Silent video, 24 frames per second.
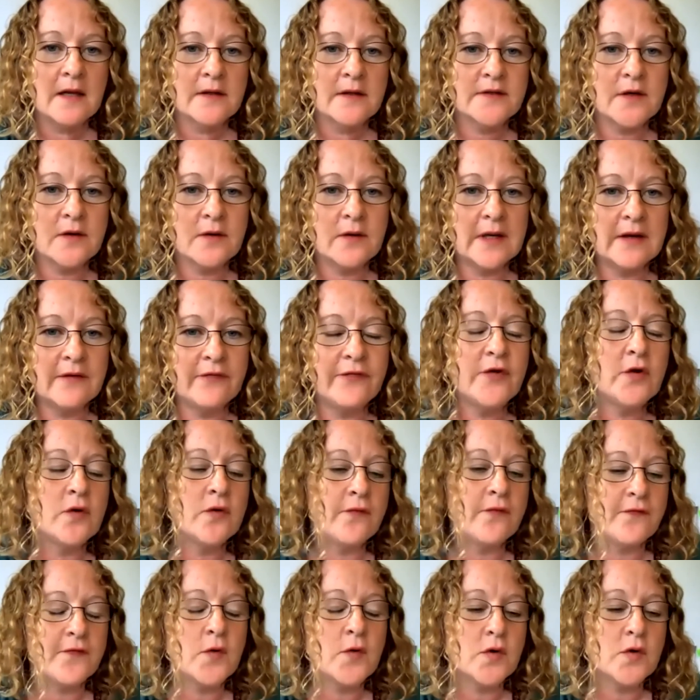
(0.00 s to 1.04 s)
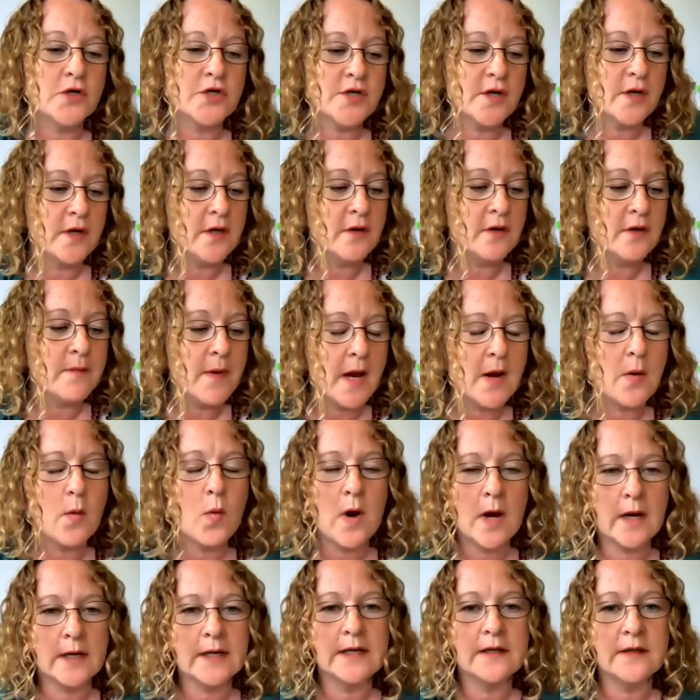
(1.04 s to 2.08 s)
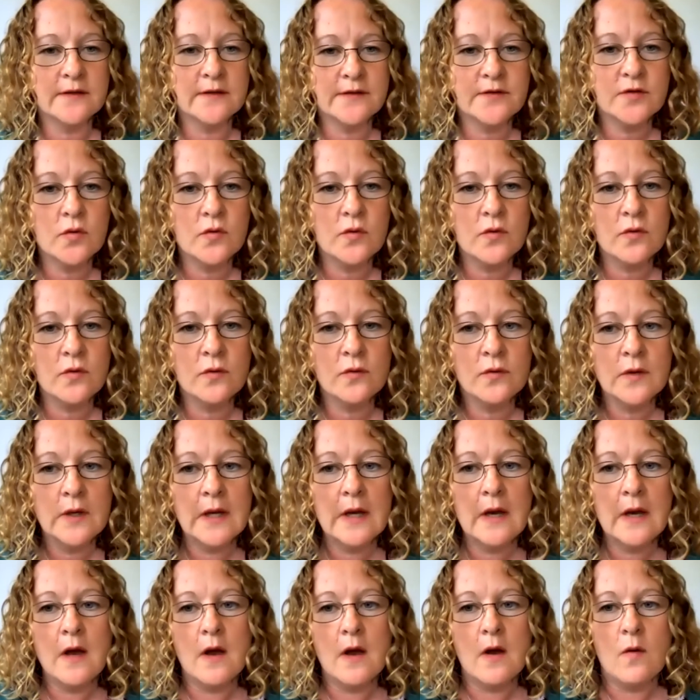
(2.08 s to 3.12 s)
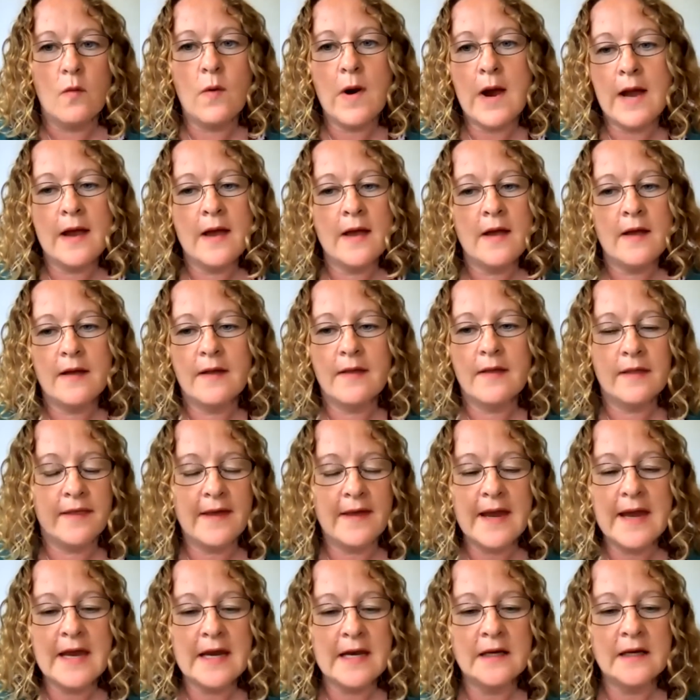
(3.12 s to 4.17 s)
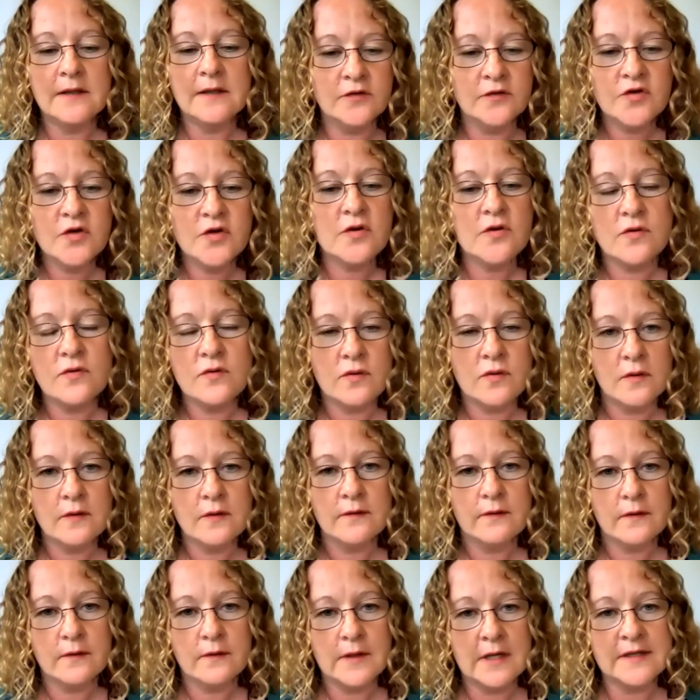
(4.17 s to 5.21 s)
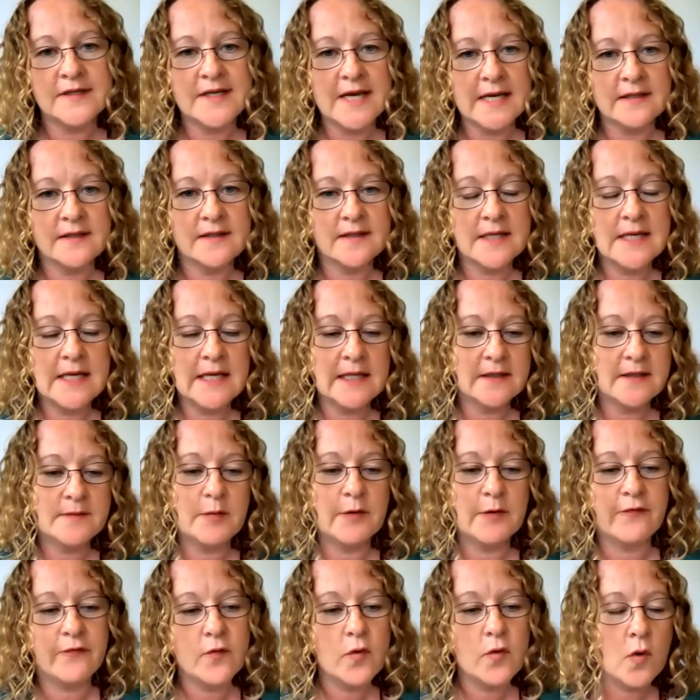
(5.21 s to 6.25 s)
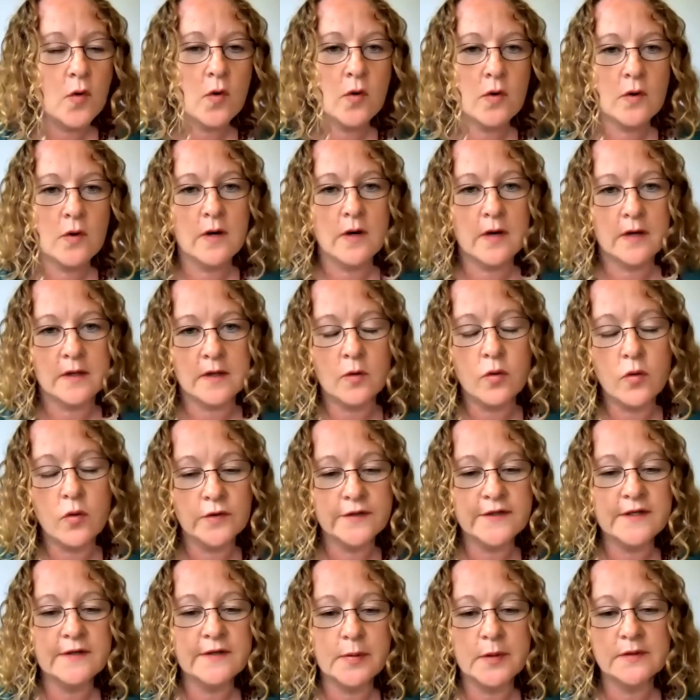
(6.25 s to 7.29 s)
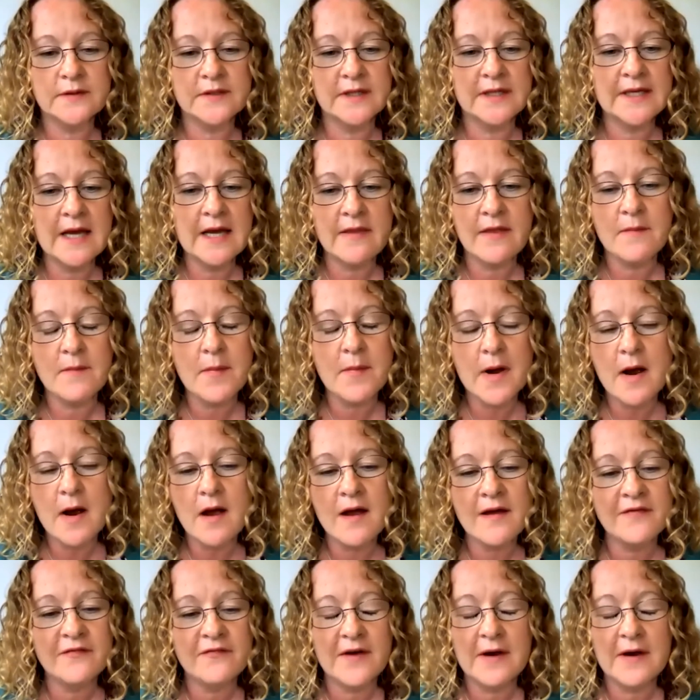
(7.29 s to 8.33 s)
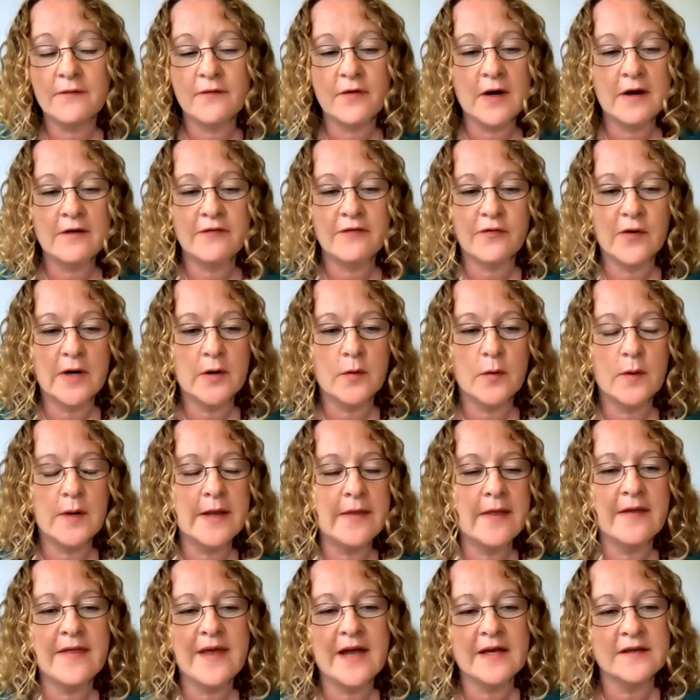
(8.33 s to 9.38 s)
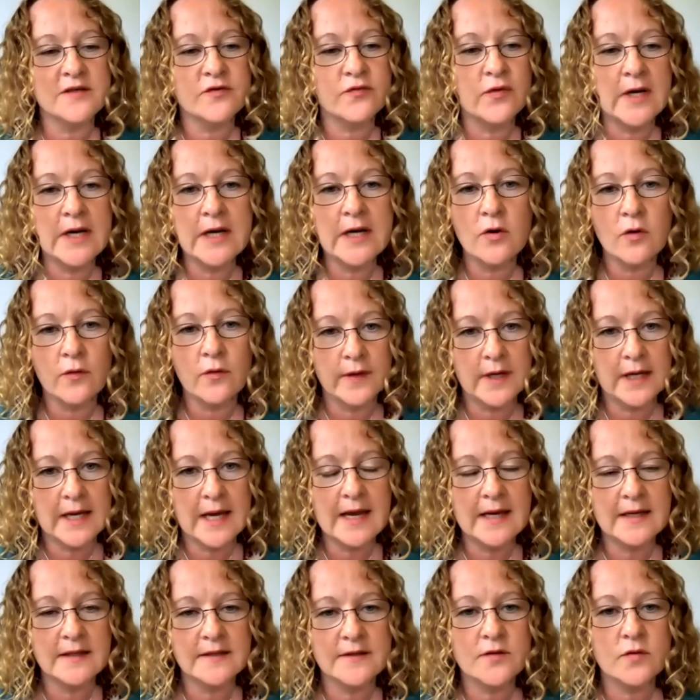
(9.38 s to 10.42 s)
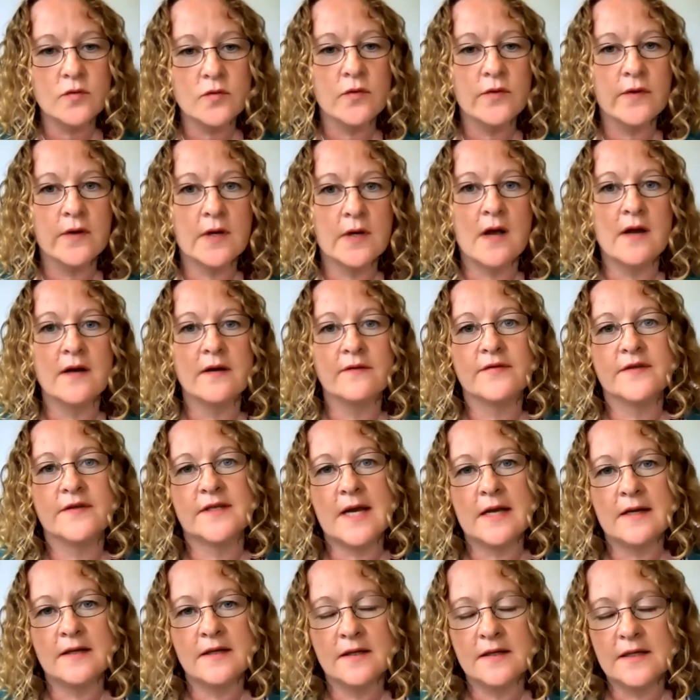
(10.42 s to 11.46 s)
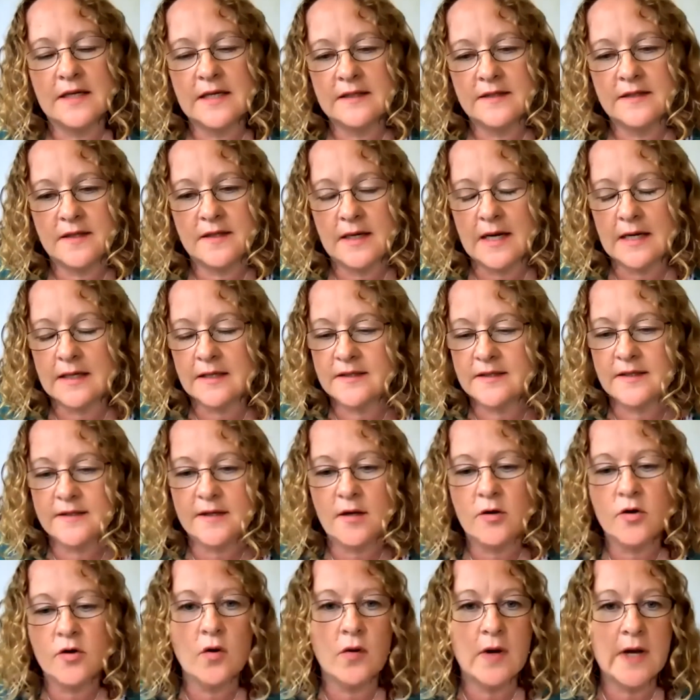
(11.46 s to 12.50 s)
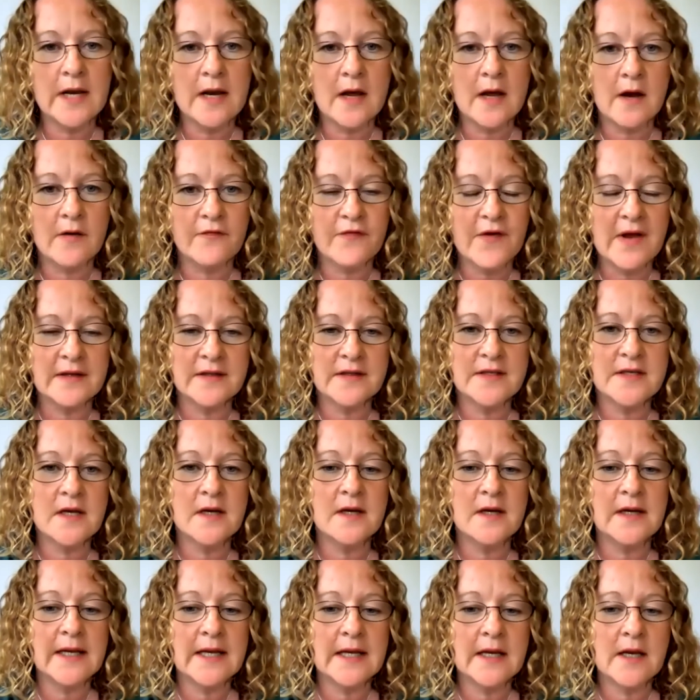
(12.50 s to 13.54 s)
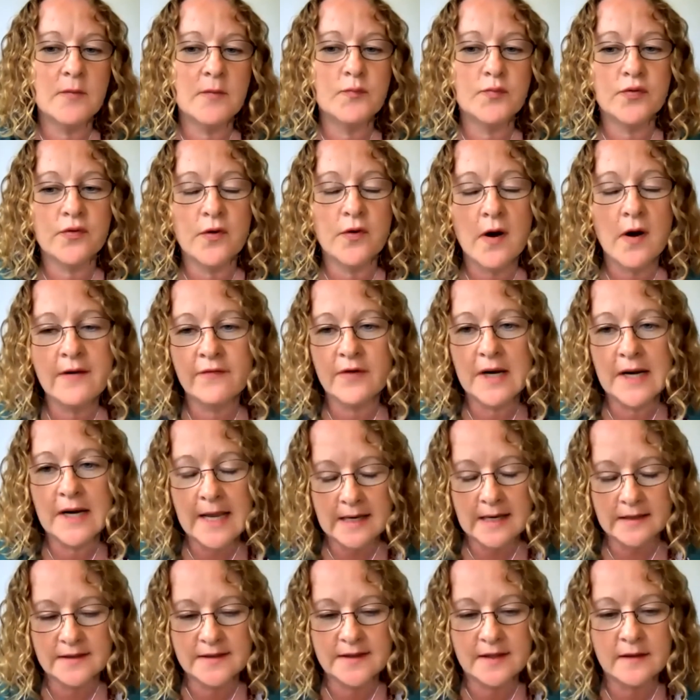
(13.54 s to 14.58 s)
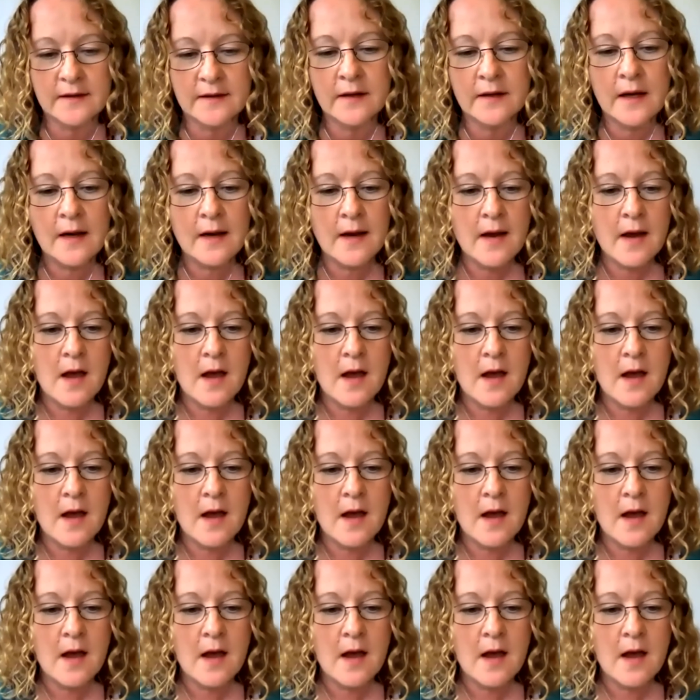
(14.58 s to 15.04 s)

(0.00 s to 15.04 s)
So if you're fortunate, you might work in a school where they do assess needs before a course is put together, but I've found very frequently that that's really not the case, or the kind of standard needs analysis are not enough, and certainly in a private lesson